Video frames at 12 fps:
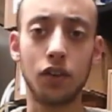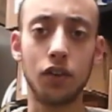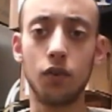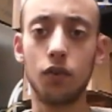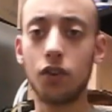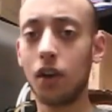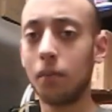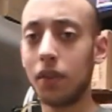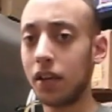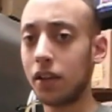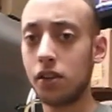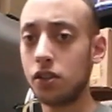to do
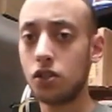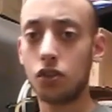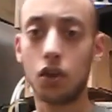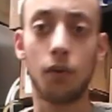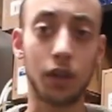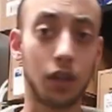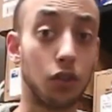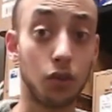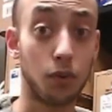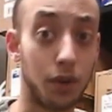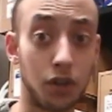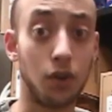something and then just going
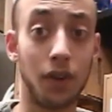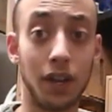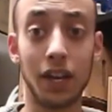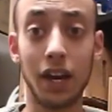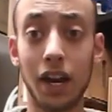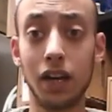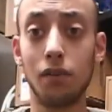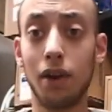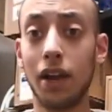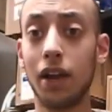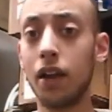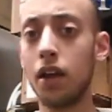through and doing it
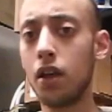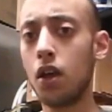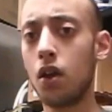anyway.